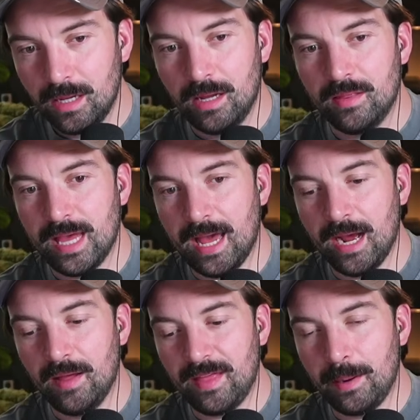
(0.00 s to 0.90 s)

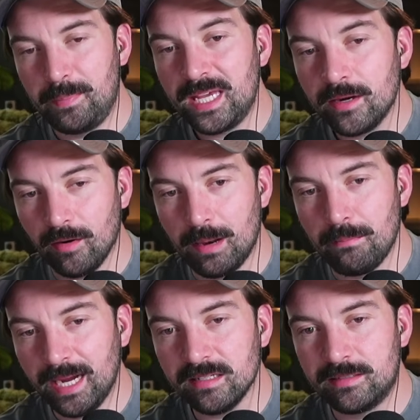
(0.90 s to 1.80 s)
that appear in
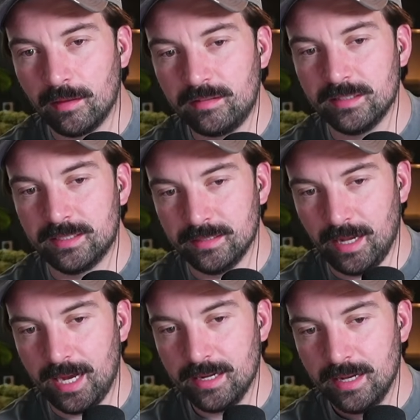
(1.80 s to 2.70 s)
Mega Steelix's
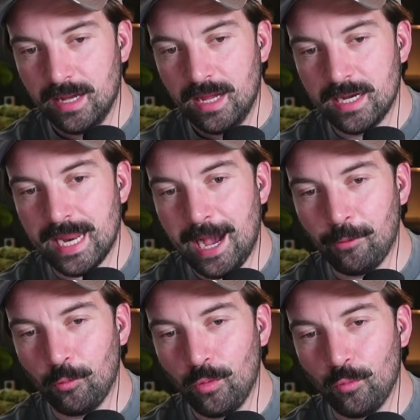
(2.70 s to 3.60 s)
design
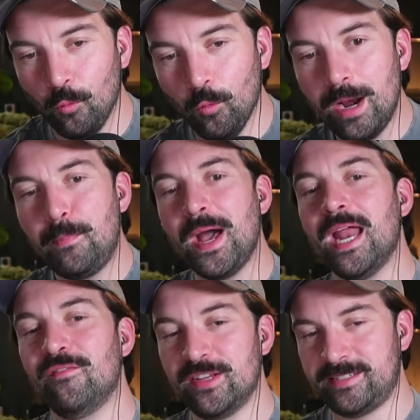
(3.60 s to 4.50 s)
now rip out
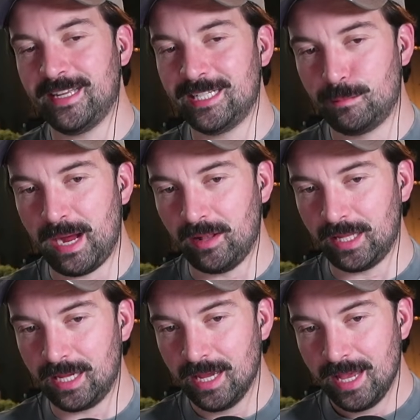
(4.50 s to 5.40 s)
of this thing's
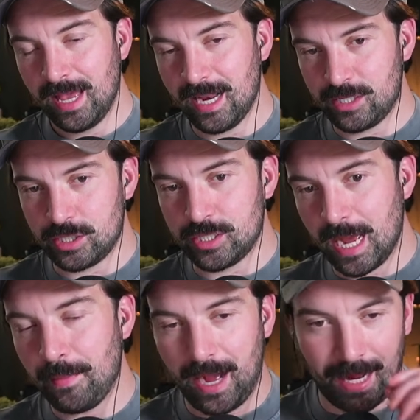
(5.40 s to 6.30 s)
belly, and its
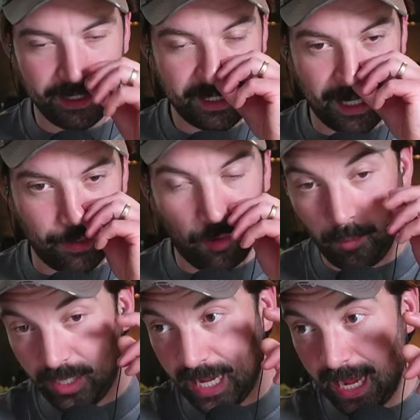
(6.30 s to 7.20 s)
gem eyes that it
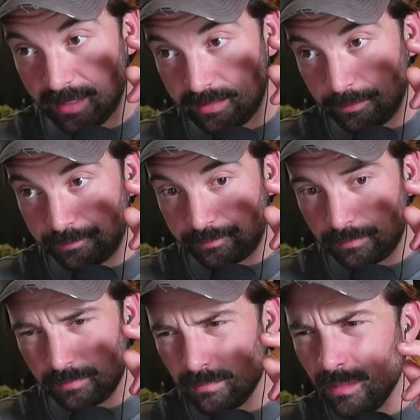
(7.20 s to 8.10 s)
normally has.
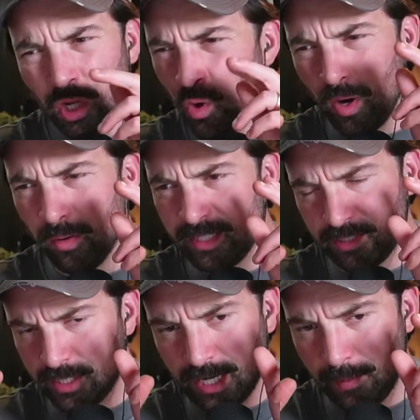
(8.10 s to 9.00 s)
No, it always has
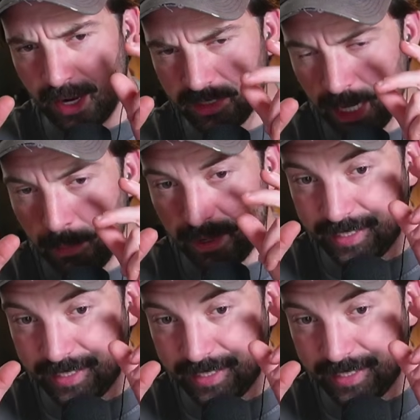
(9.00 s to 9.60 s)
the gem eyes, but its